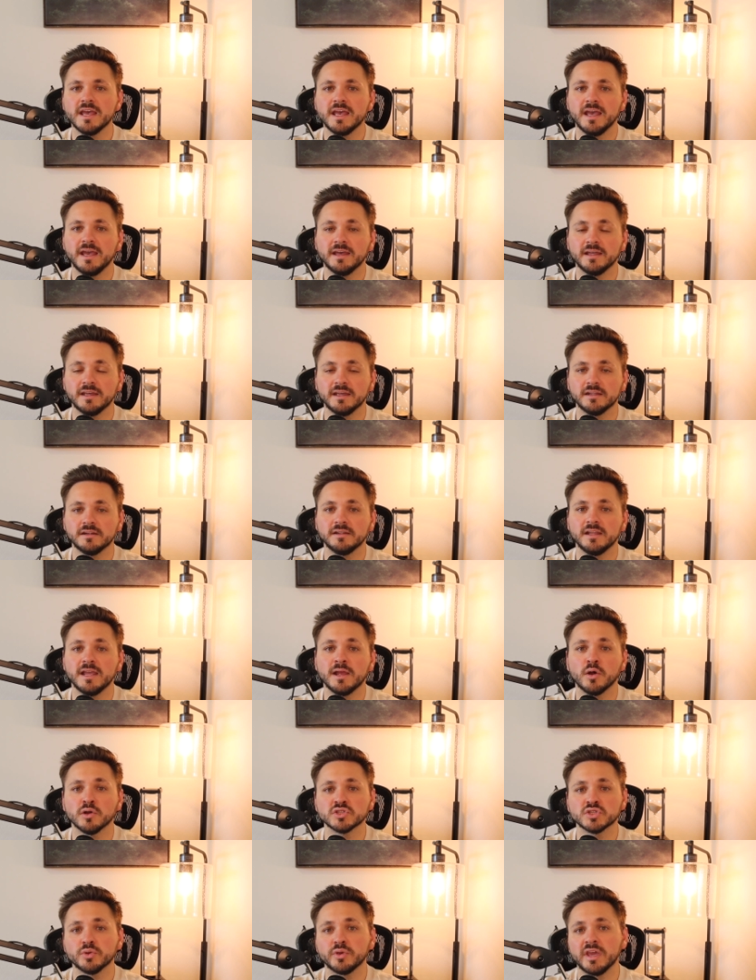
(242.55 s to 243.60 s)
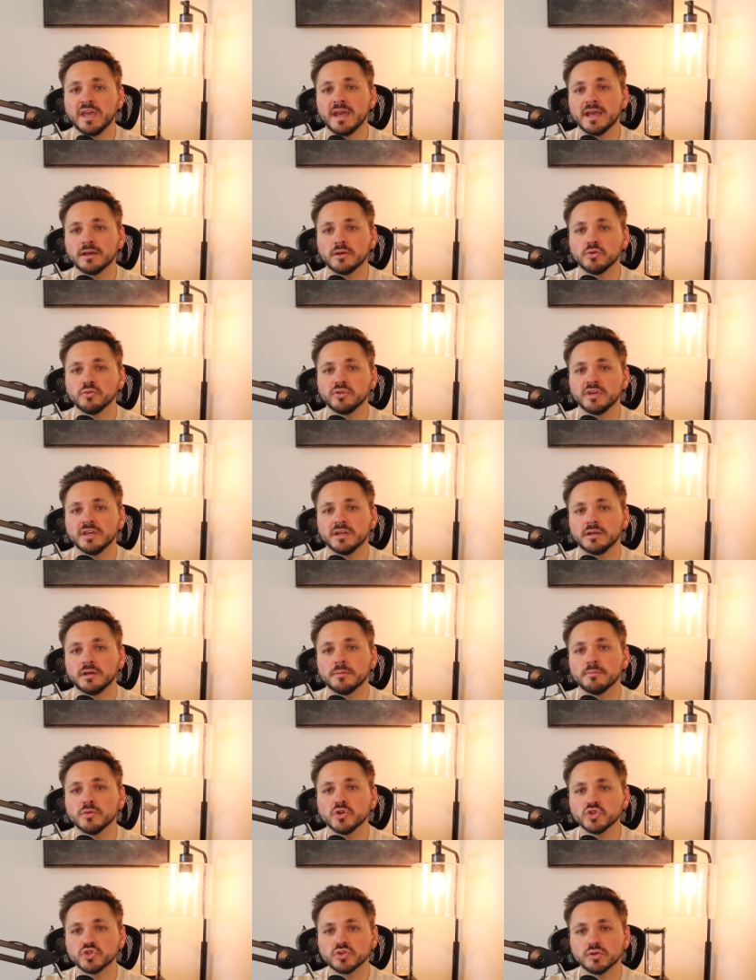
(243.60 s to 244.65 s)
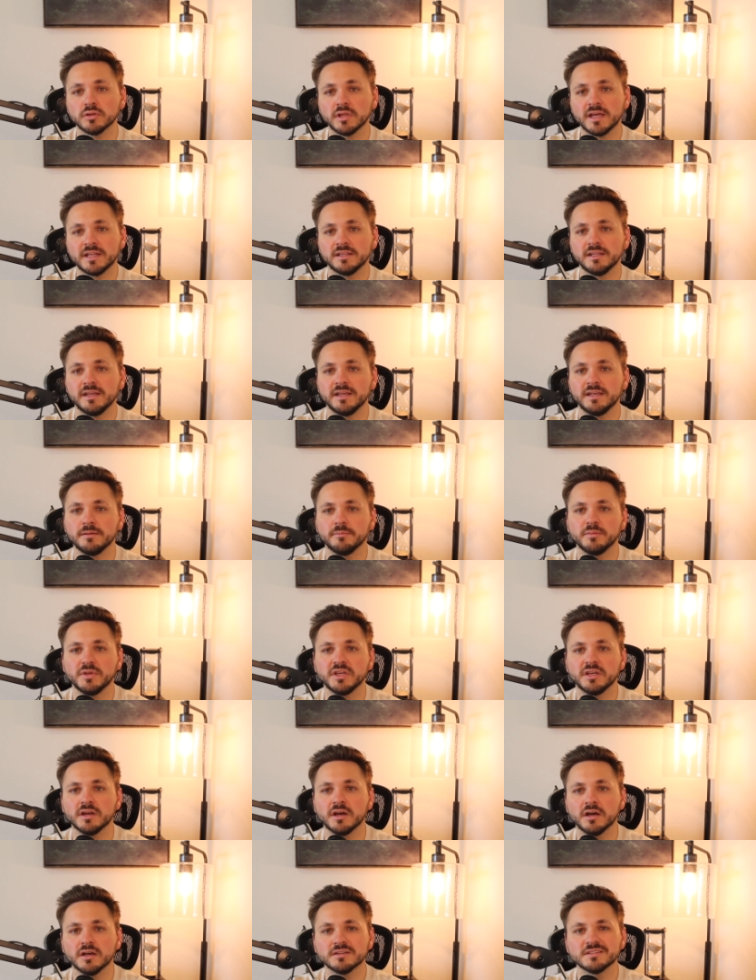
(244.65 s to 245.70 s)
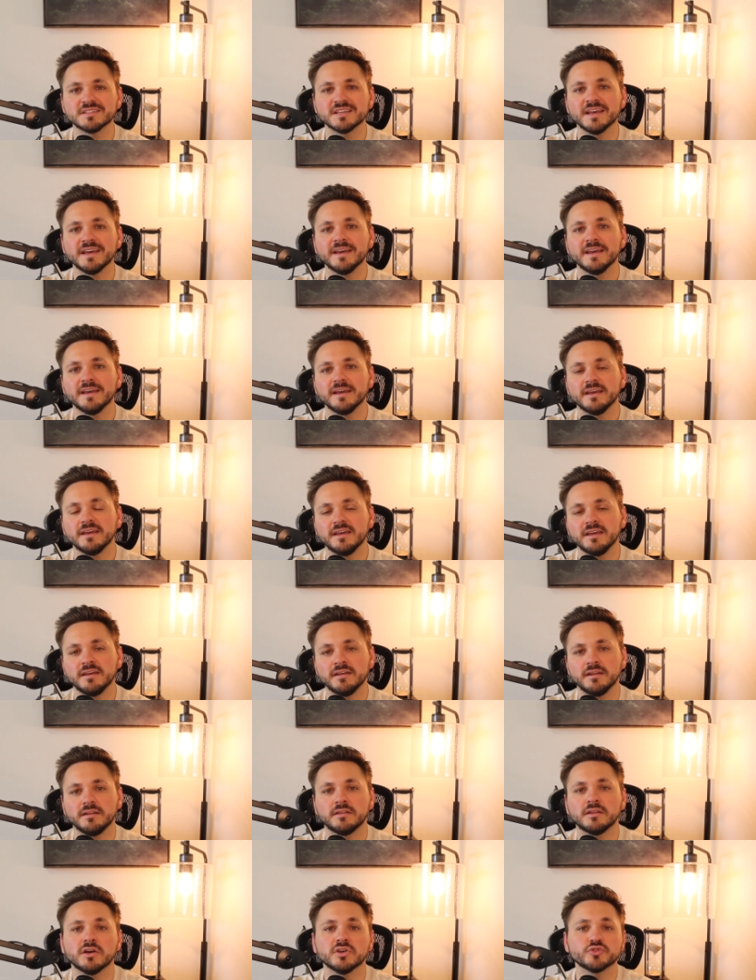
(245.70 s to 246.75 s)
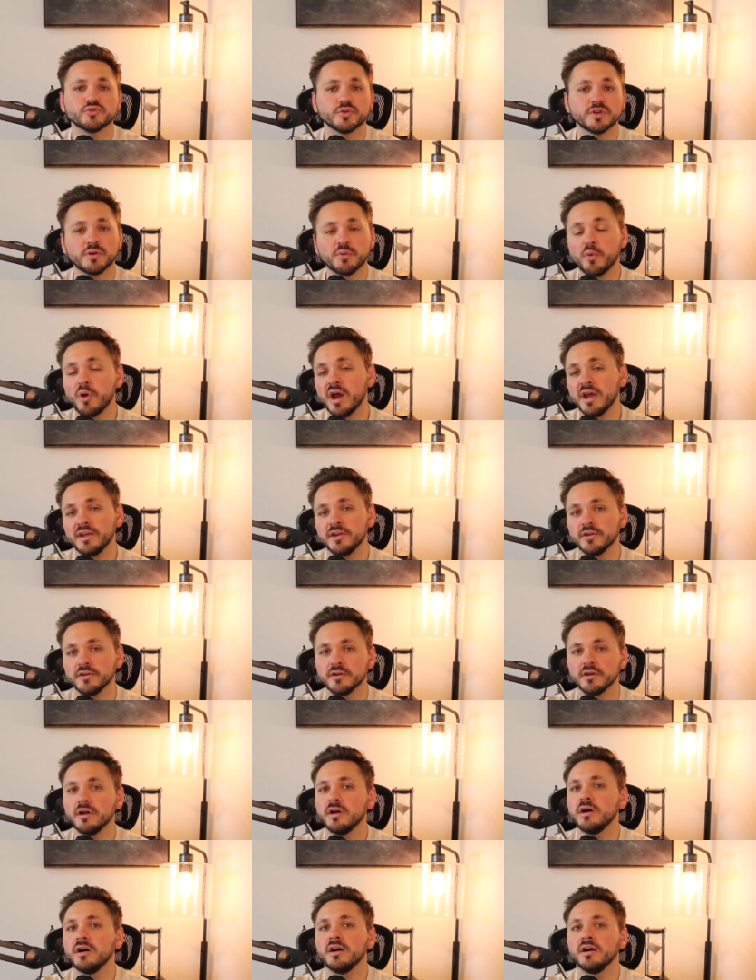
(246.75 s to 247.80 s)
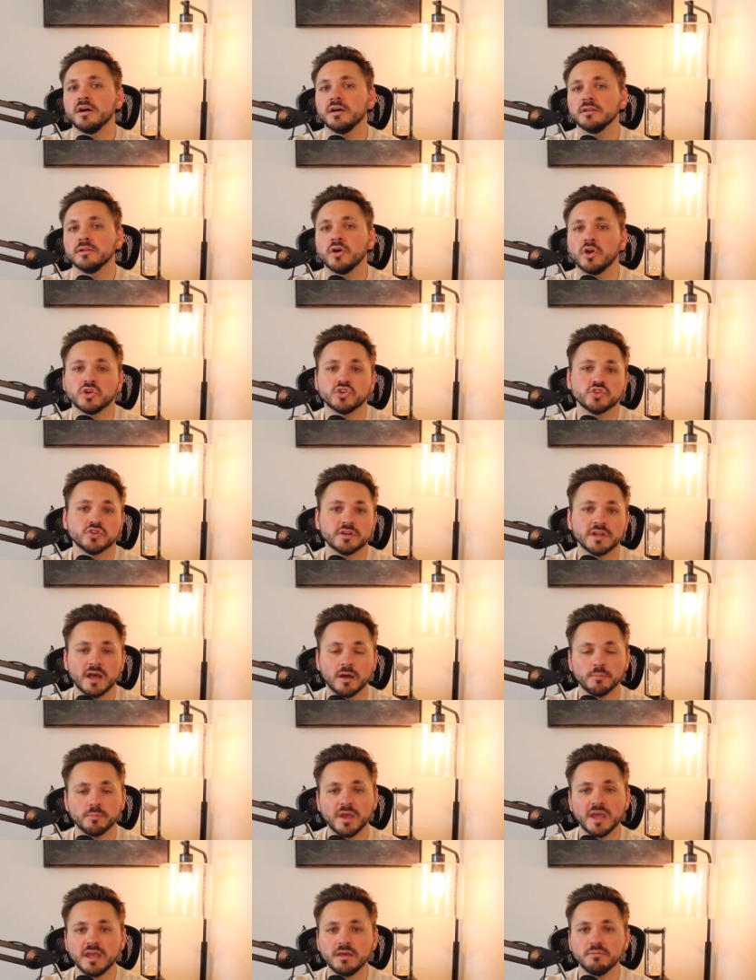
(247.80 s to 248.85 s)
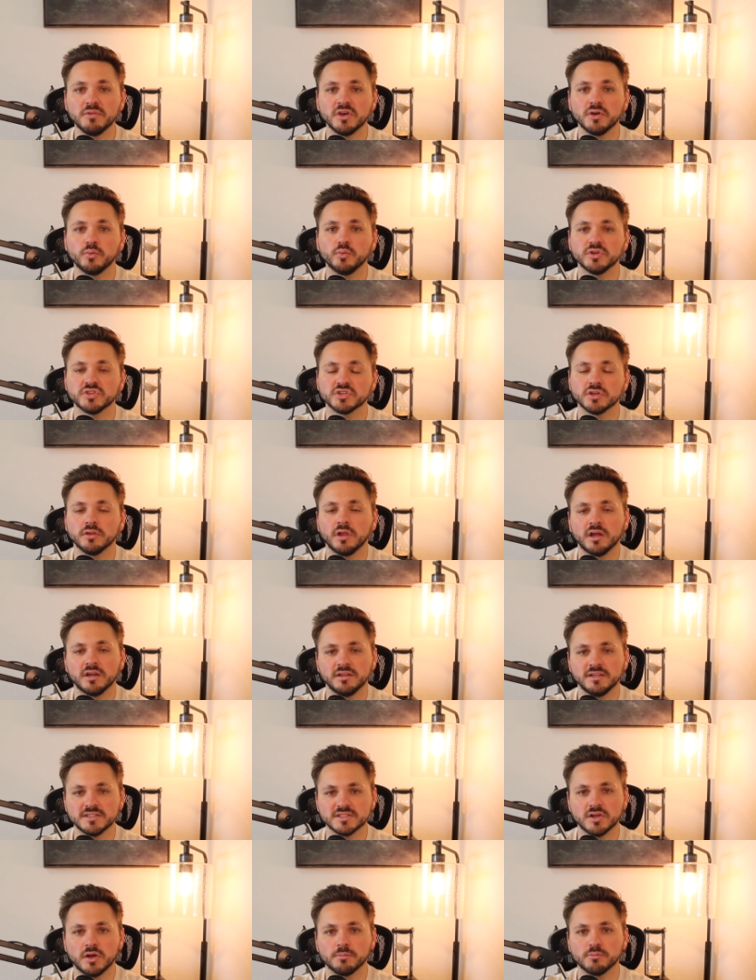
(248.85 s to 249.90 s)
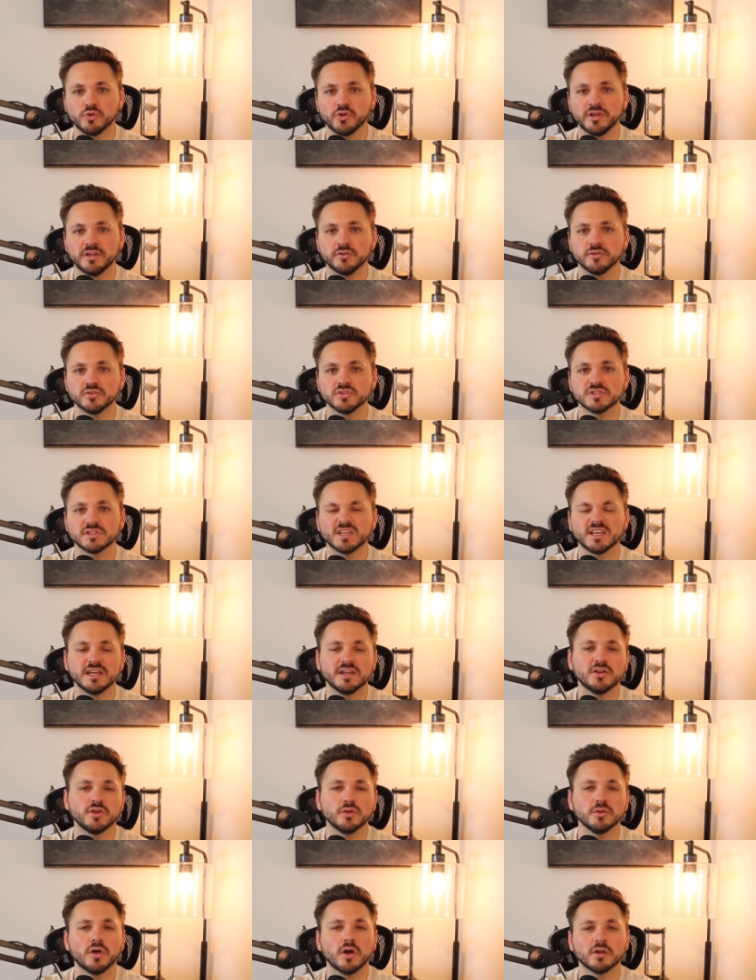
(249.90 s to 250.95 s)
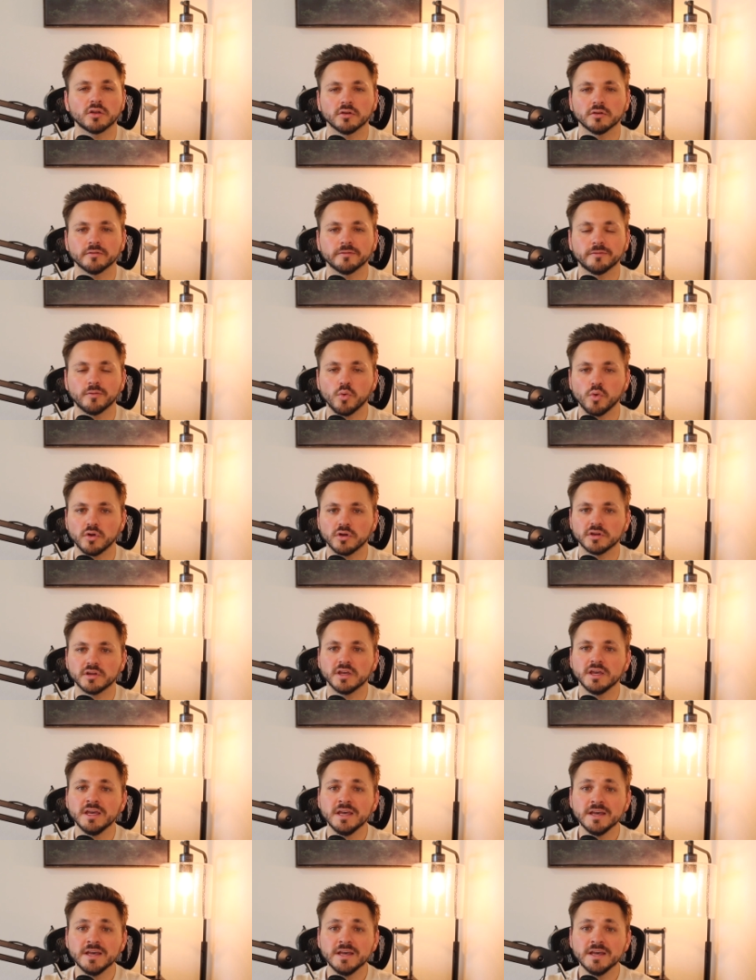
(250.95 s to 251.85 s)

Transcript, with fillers: And they also can't go get commercial lending because it does require a larger down payment, which a lot of these operators can no longer afford.